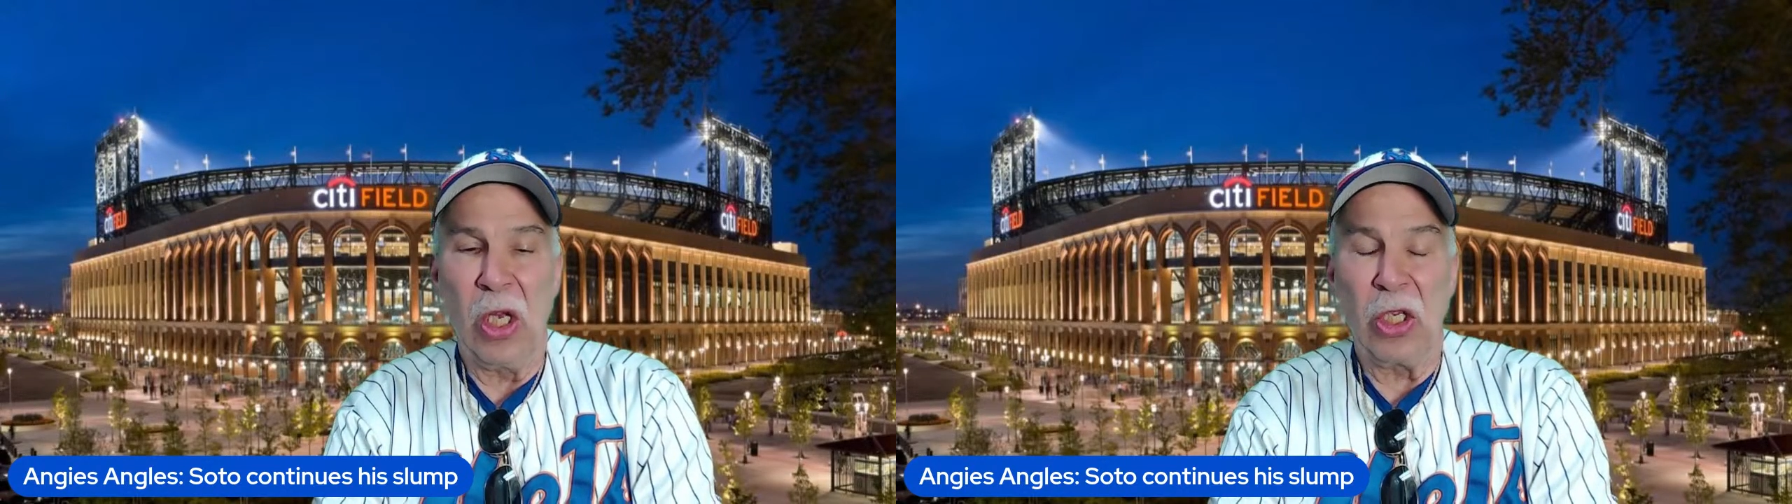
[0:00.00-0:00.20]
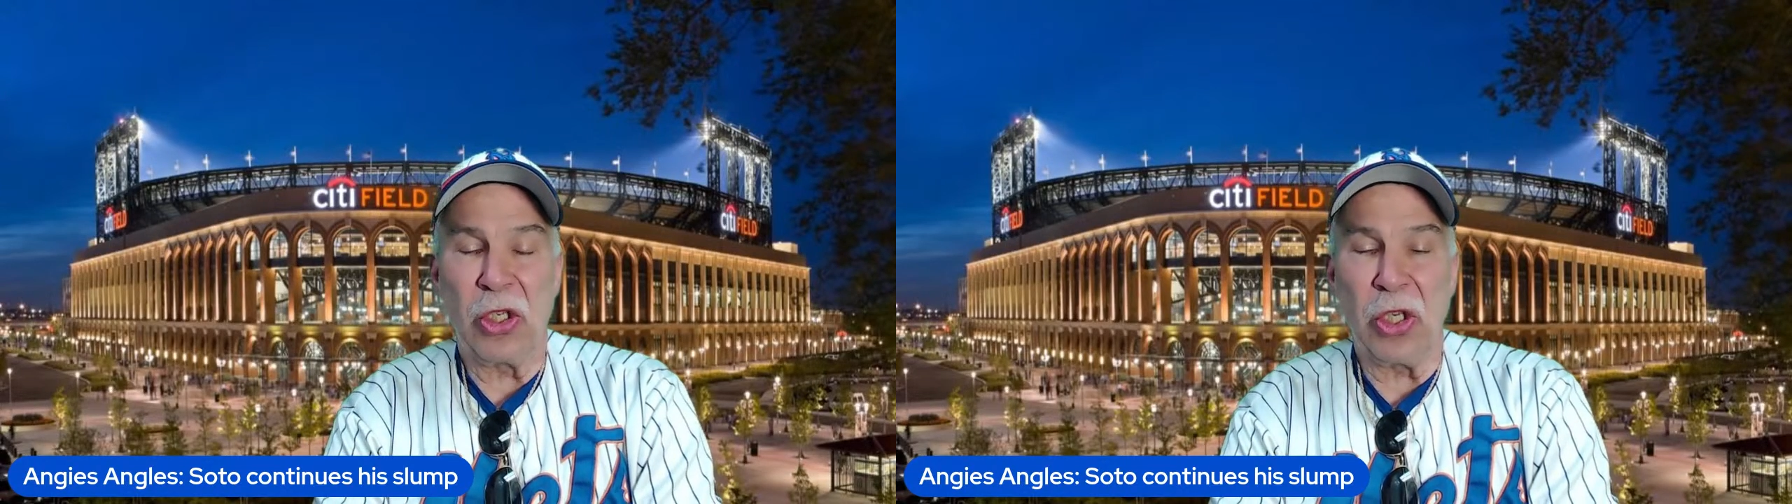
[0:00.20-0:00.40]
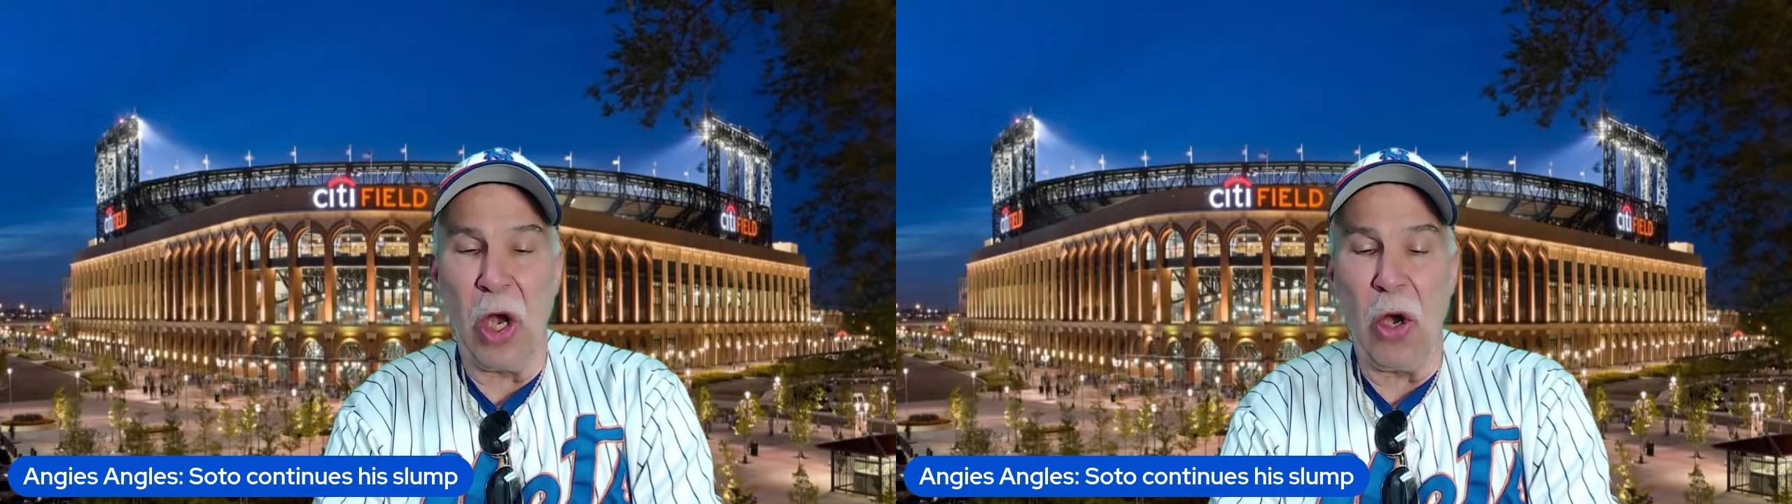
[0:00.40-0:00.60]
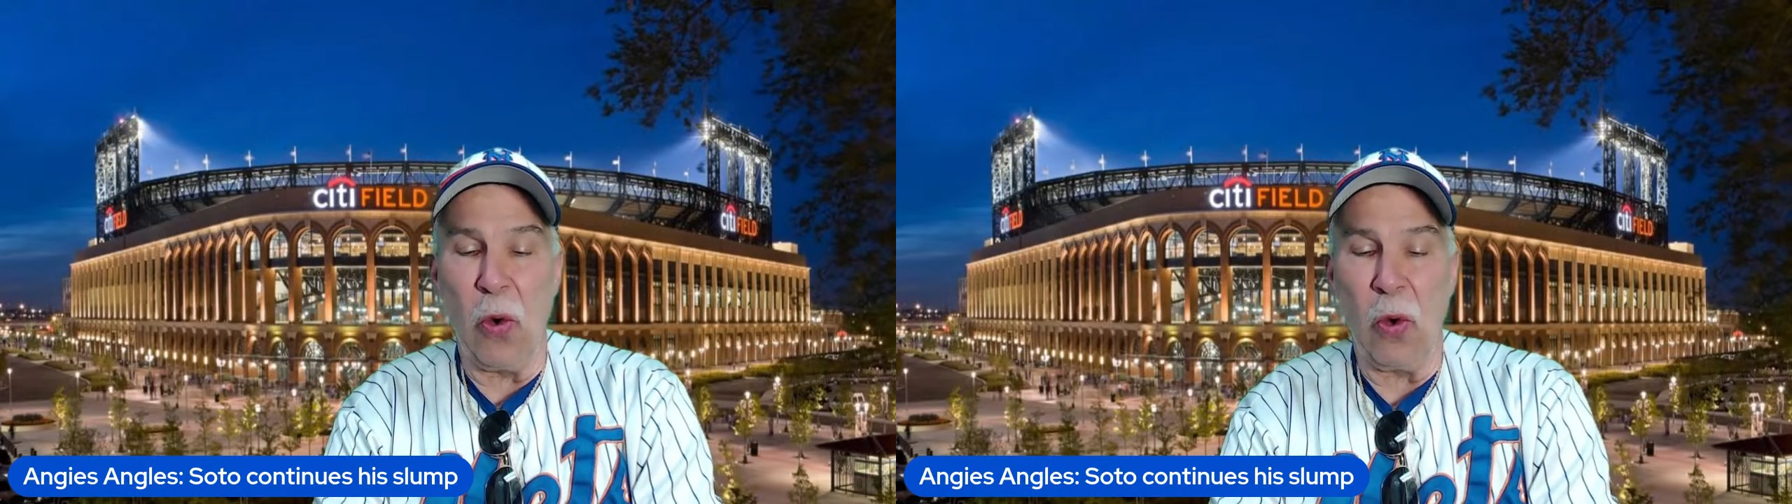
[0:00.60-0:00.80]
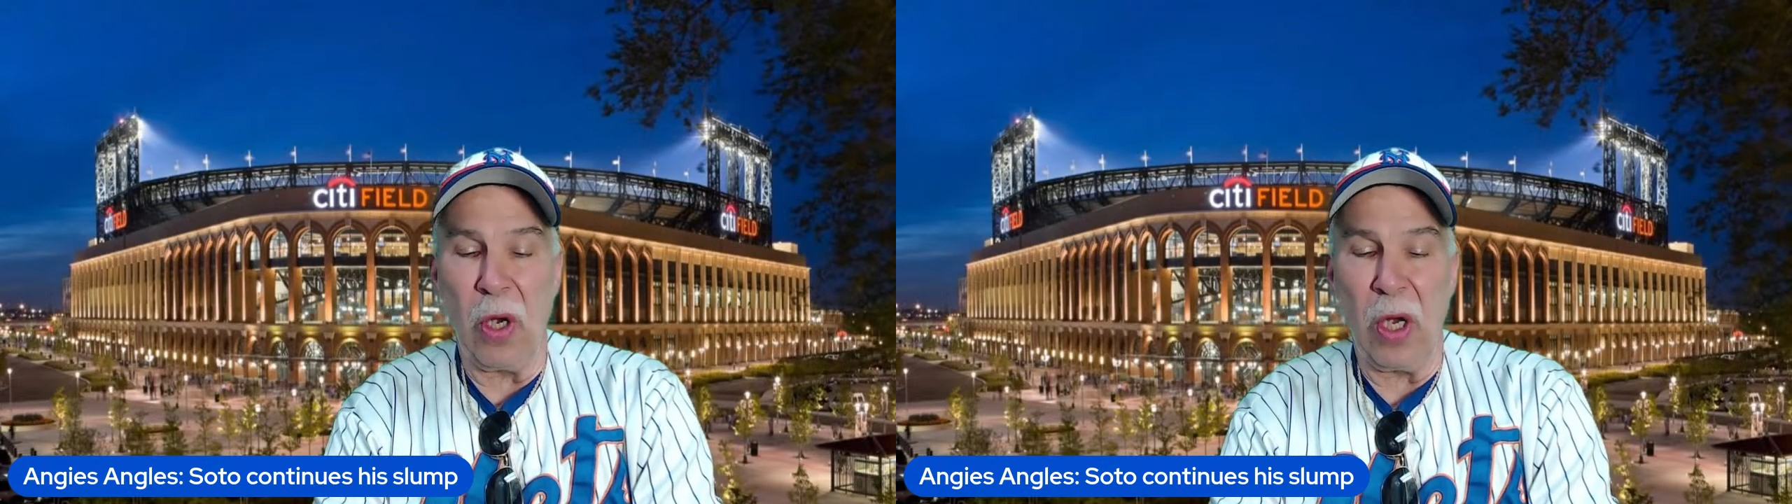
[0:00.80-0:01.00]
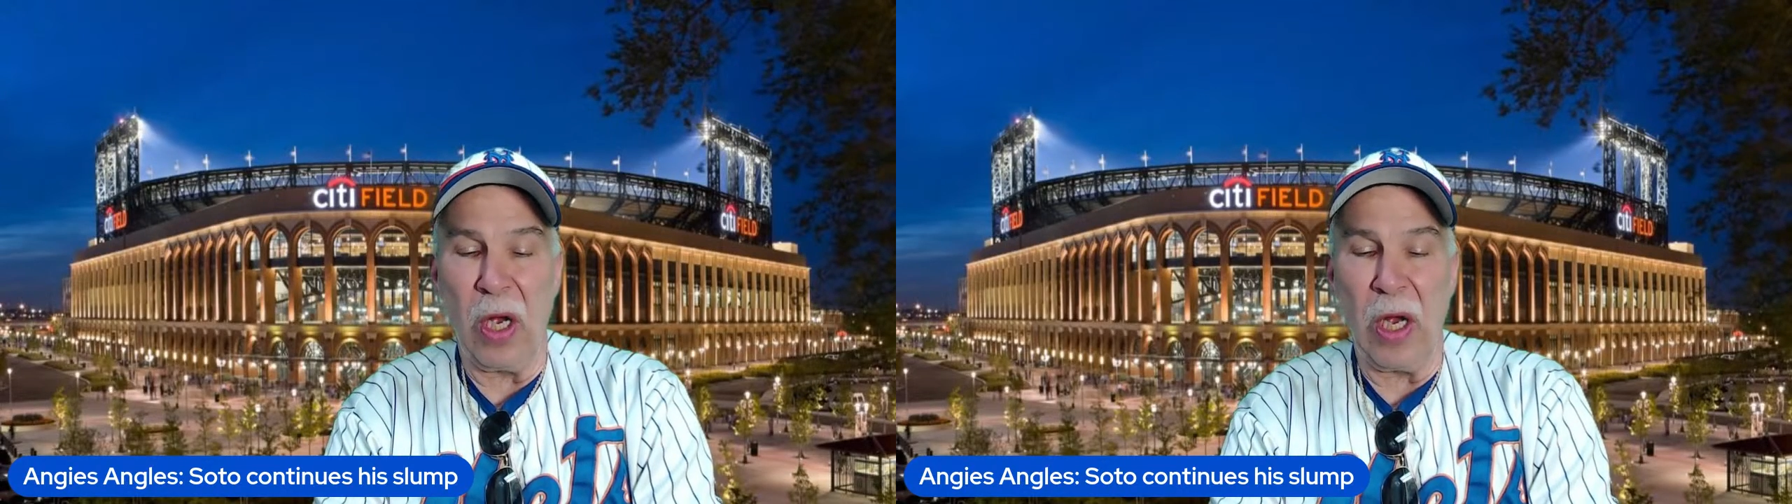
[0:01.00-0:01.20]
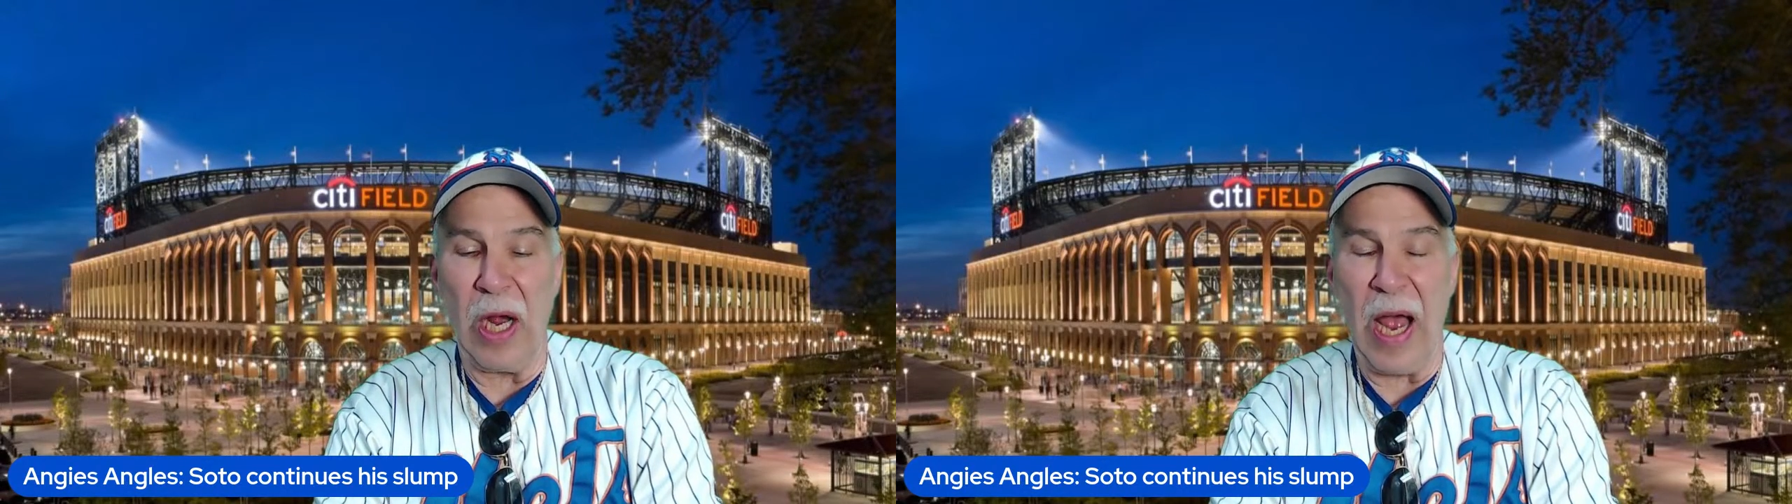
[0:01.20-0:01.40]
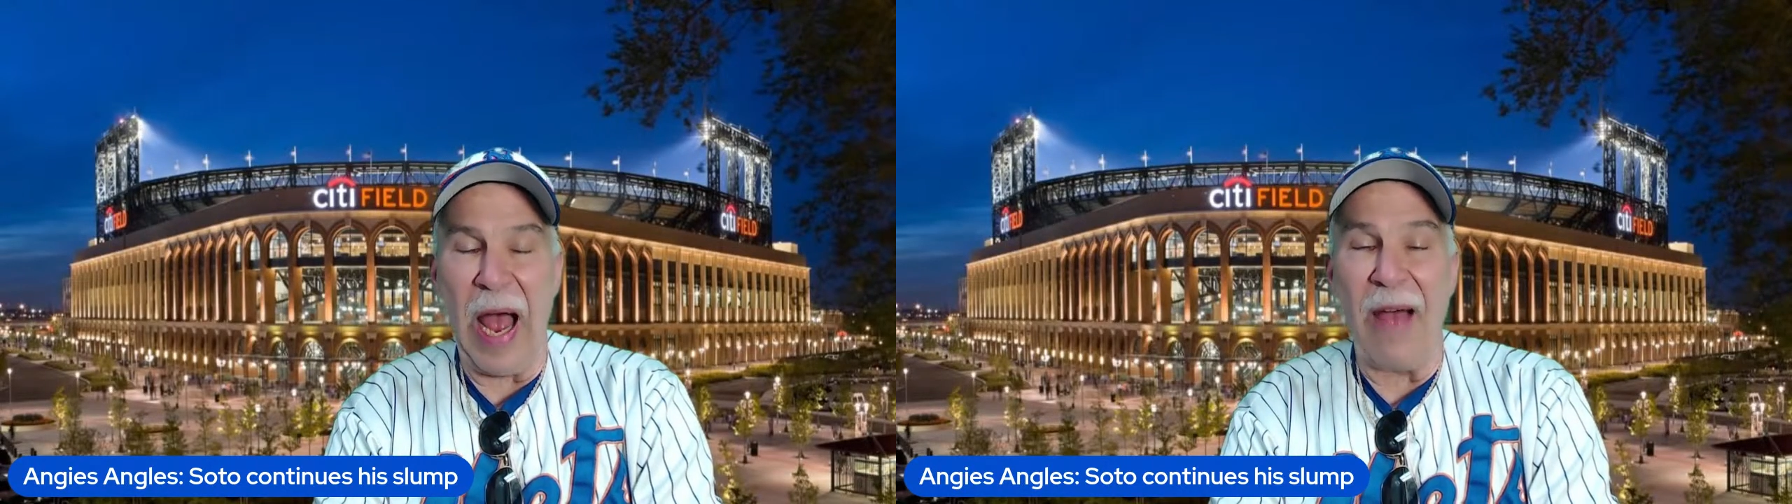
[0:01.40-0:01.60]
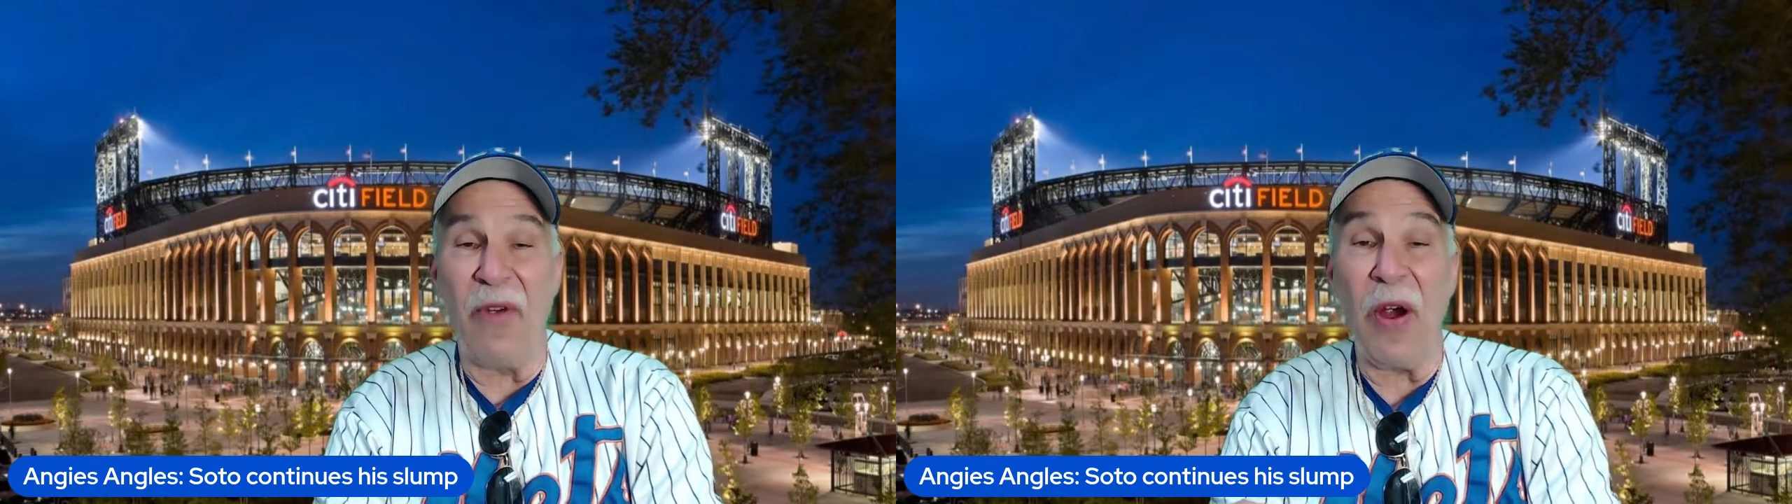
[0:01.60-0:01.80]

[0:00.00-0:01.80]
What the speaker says: So I'm